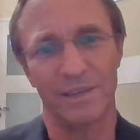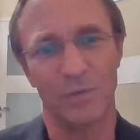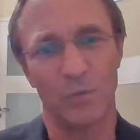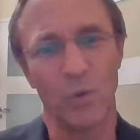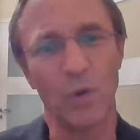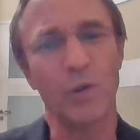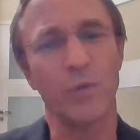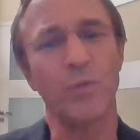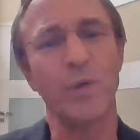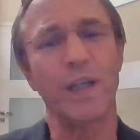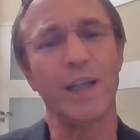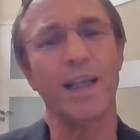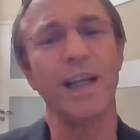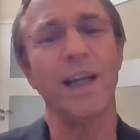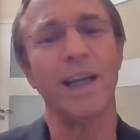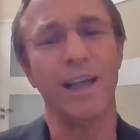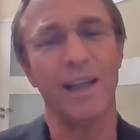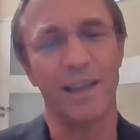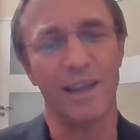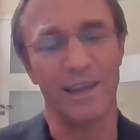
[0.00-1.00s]
what we
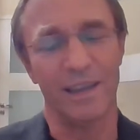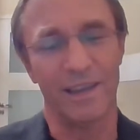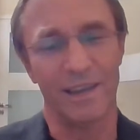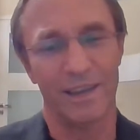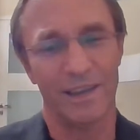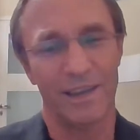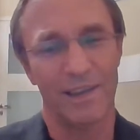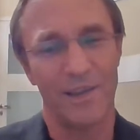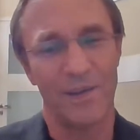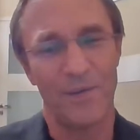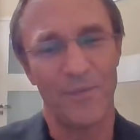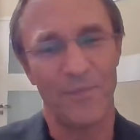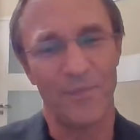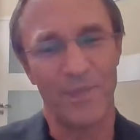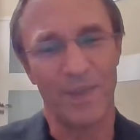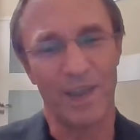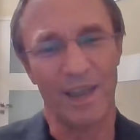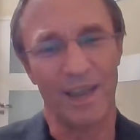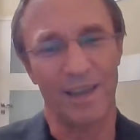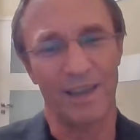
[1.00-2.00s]
gain
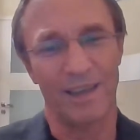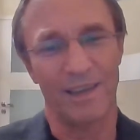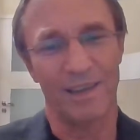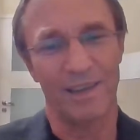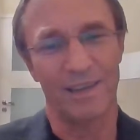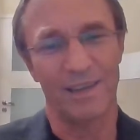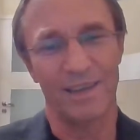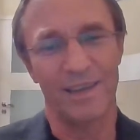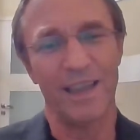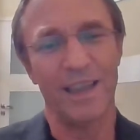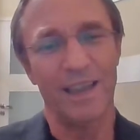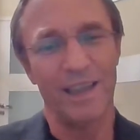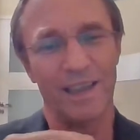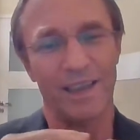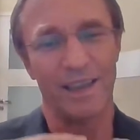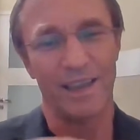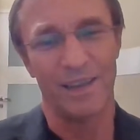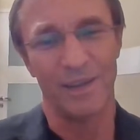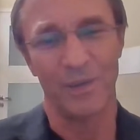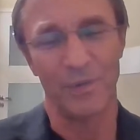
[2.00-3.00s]

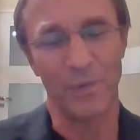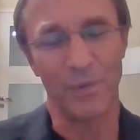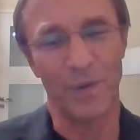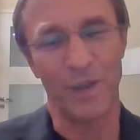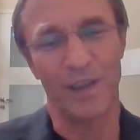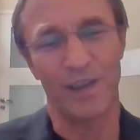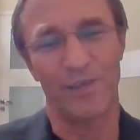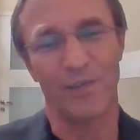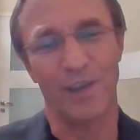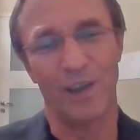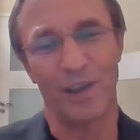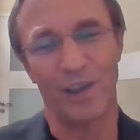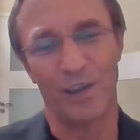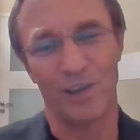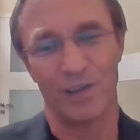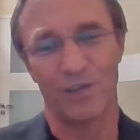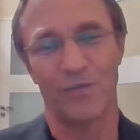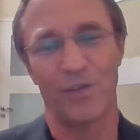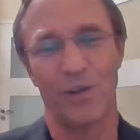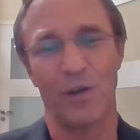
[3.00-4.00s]
dealing with
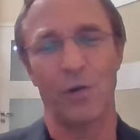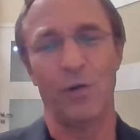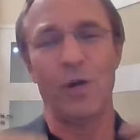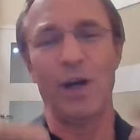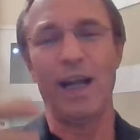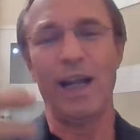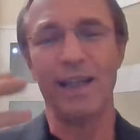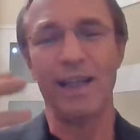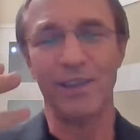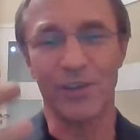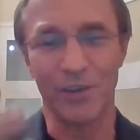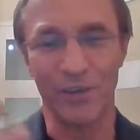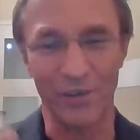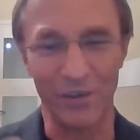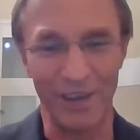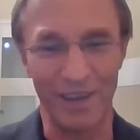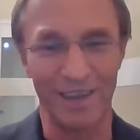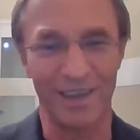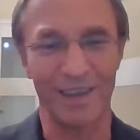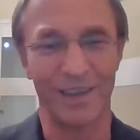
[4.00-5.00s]
philosophy or
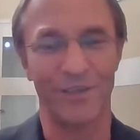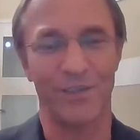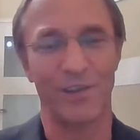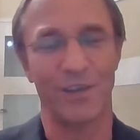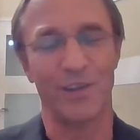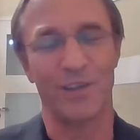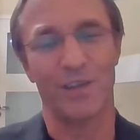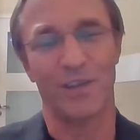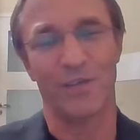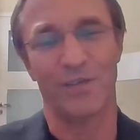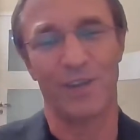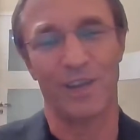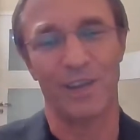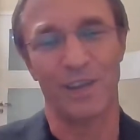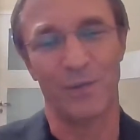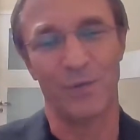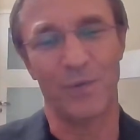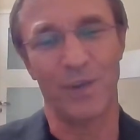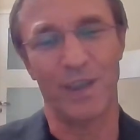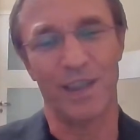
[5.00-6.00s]
entering in
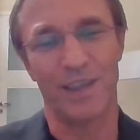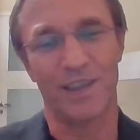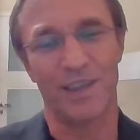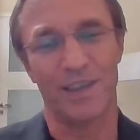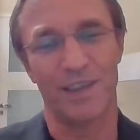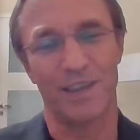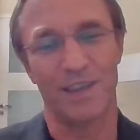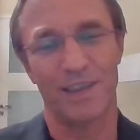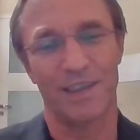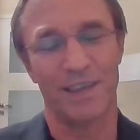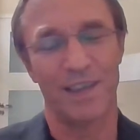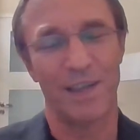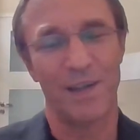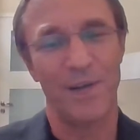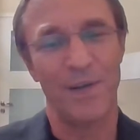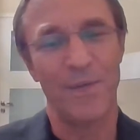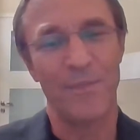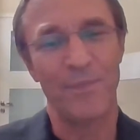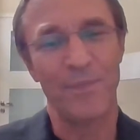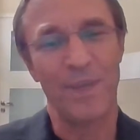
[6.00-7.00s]
philosophical questions.
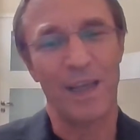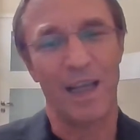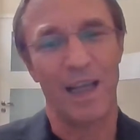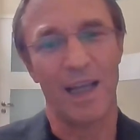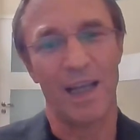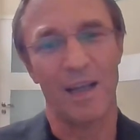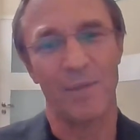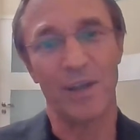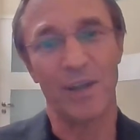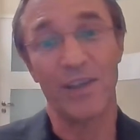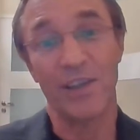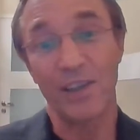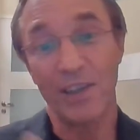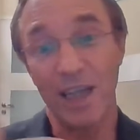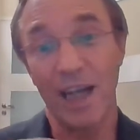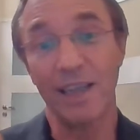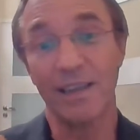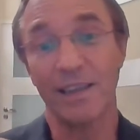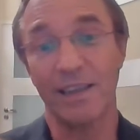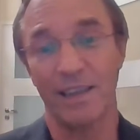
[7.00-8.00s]
But the
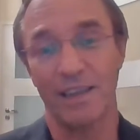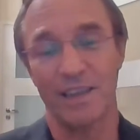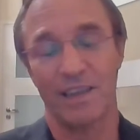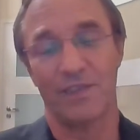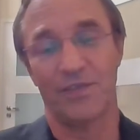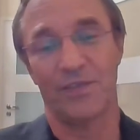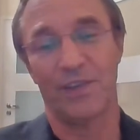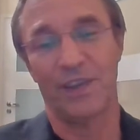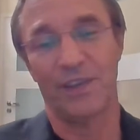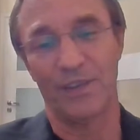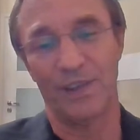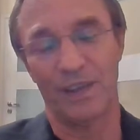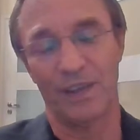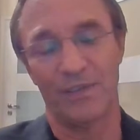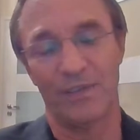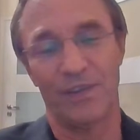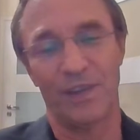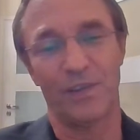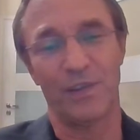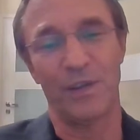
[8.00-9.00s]
title is very,
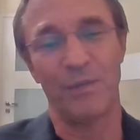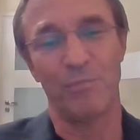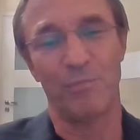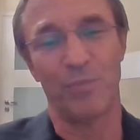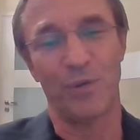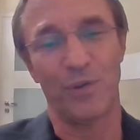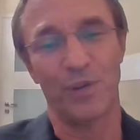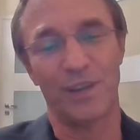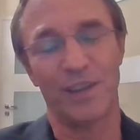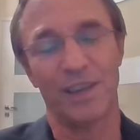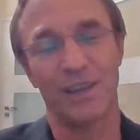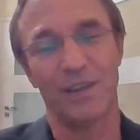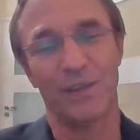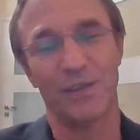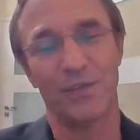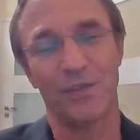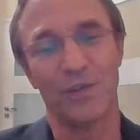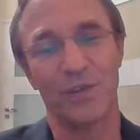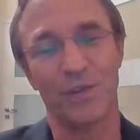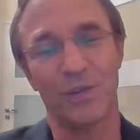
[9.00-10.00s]
very important,
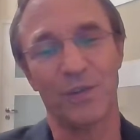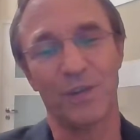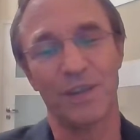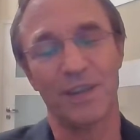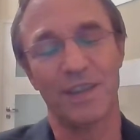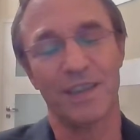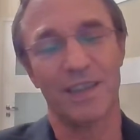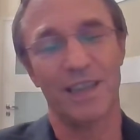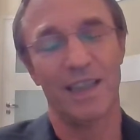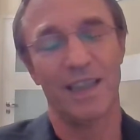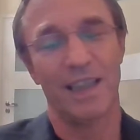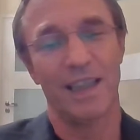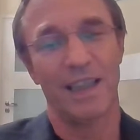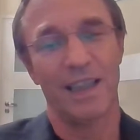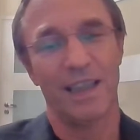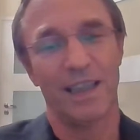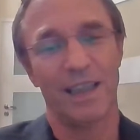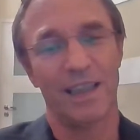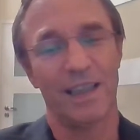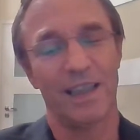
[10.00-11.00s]
of course,
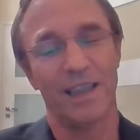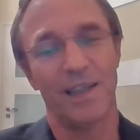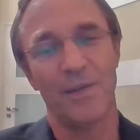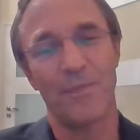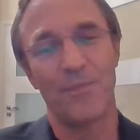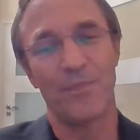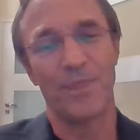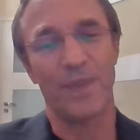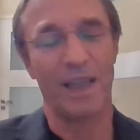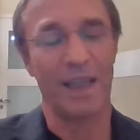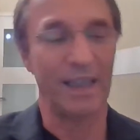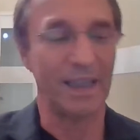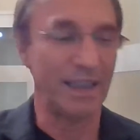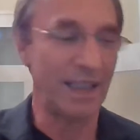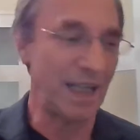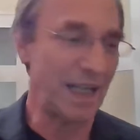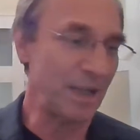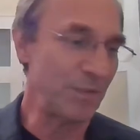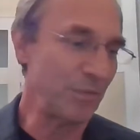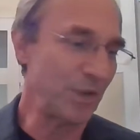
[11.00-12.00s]

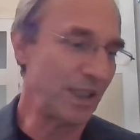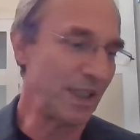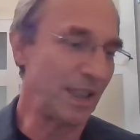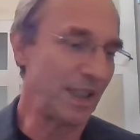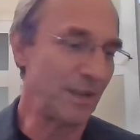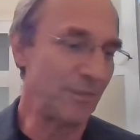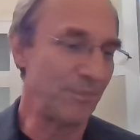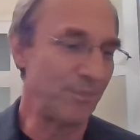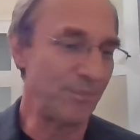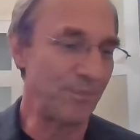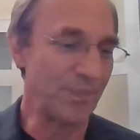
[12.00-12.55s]
namely